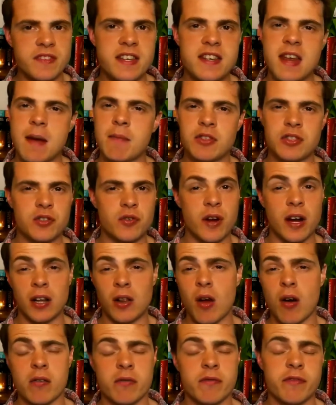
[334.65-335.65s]
demonstrate a
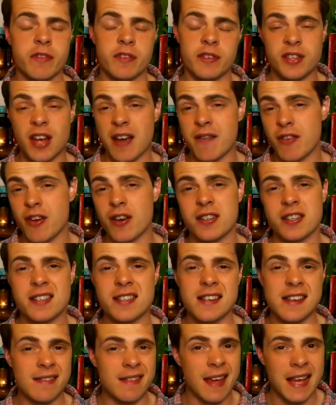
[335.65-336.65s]
lot of
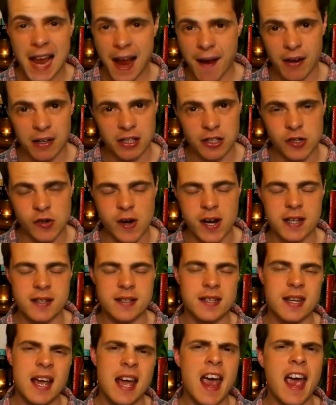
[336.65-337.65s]
diversity in their character
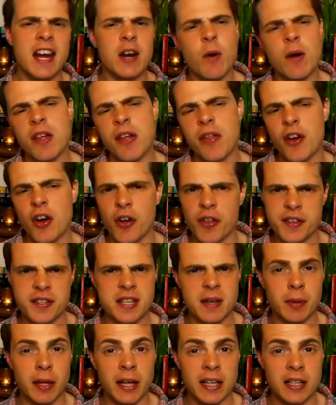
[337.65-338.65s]
traits in a way that the other
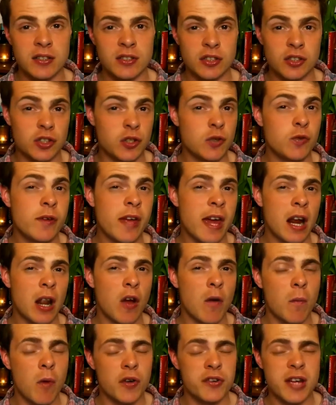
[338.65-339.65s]
siblings do get a
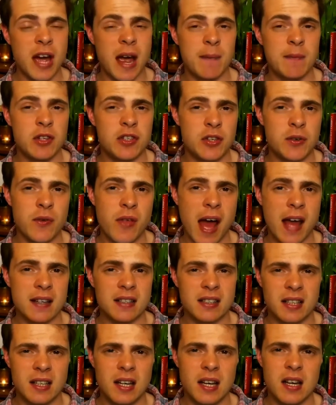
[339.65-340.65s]
lot more time to do that.
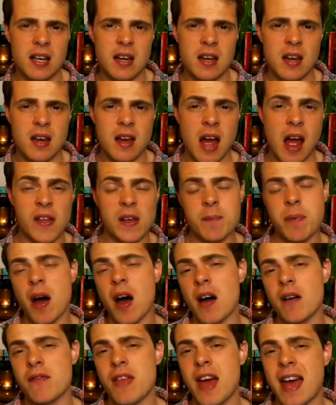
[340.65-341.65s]
I think
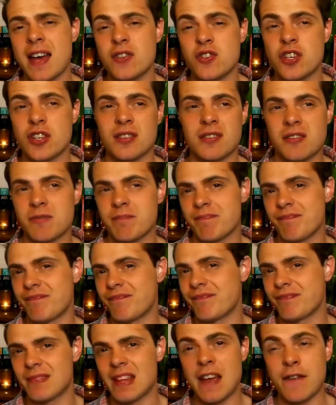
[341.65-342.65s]
part of that is just,
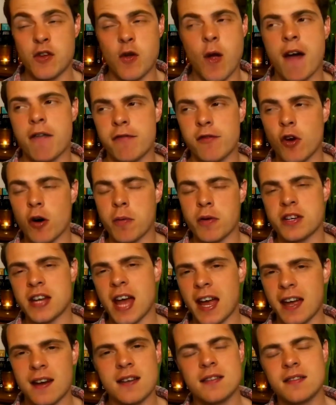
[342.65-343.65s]
if you have 4
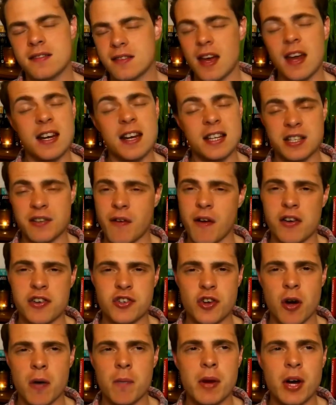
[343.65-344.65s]
protagonists and it's a very
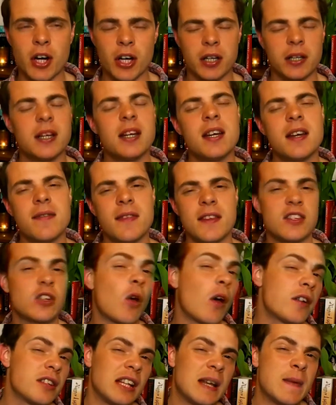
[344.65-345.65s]
short book, it's
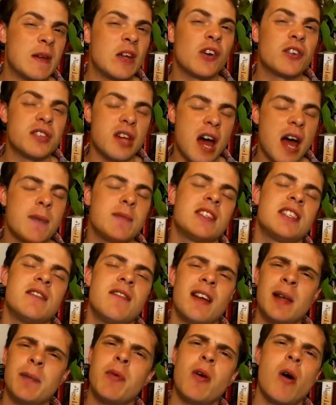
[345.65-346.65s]
going to limit your time to
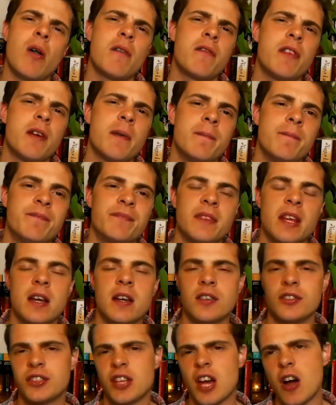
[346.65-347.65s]
develop all of them.
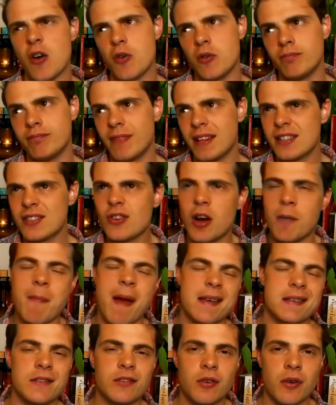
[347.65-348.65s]
So it's not a
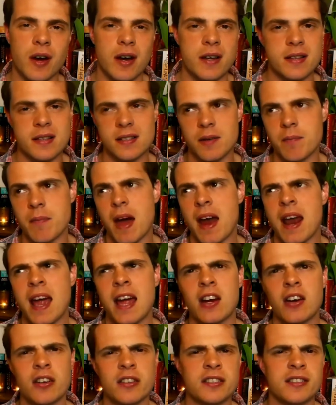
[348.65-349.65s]
massive criticism, and I
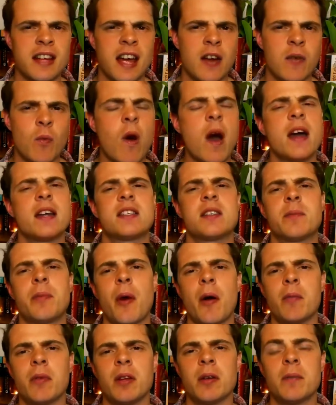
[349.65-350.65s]
can understand why it's a
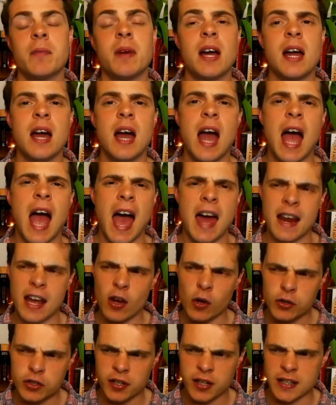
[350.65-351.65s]
problem. And I
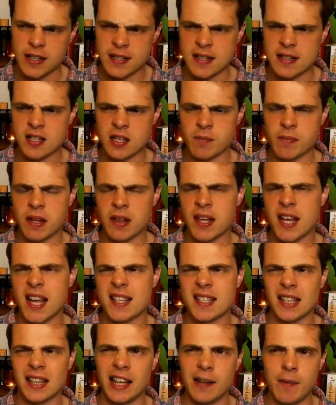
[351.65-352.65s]
also think this is something that gets
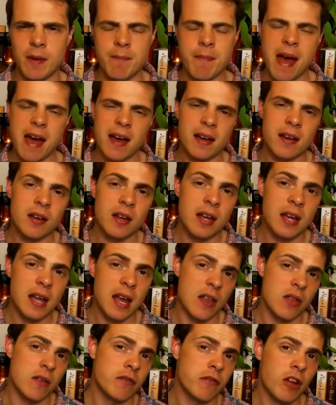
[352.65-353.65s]
a little bit better
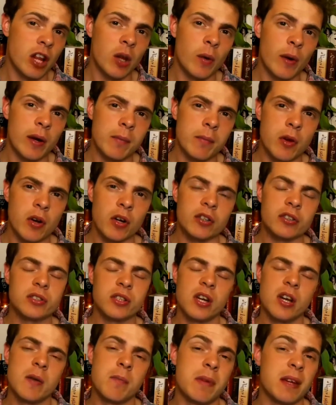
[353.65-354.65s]
in the following books,
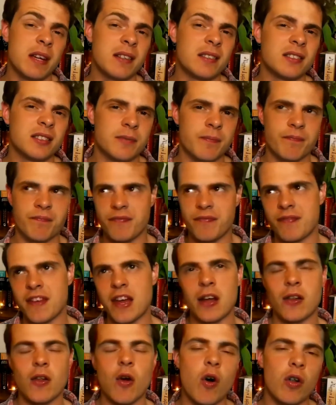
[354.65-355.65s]
because
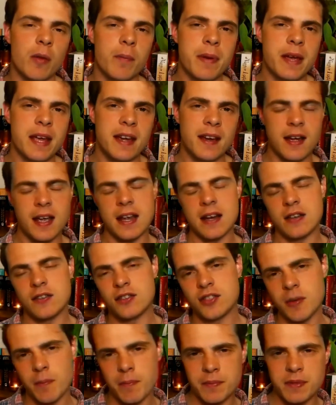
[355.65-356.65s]
they'll all appear
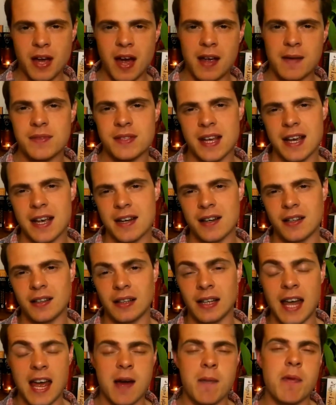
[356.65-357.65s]
sometimes in
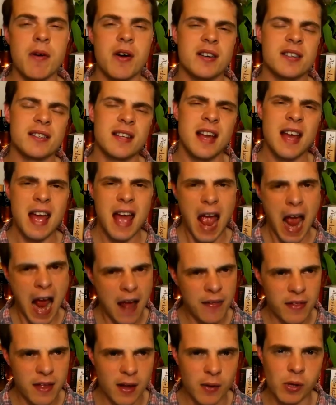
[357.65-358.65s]
later books,
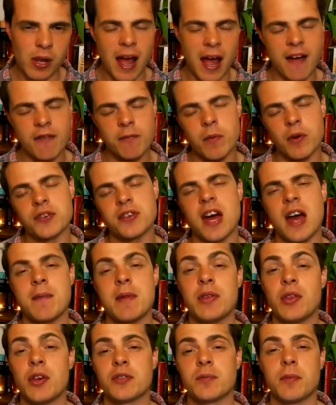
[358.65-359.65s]
and they will have more time in
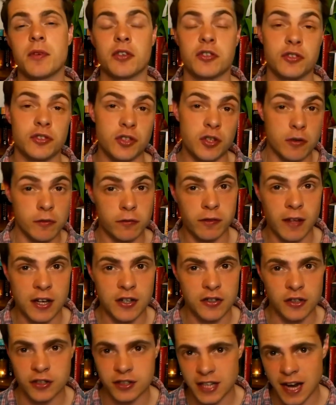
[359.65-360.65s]
those books to flesh
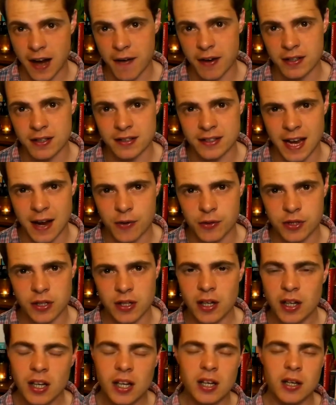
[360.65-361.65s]
those characters out.
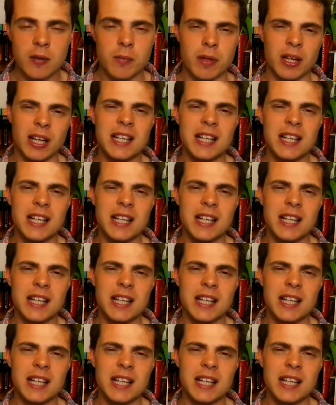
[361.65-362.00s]
But at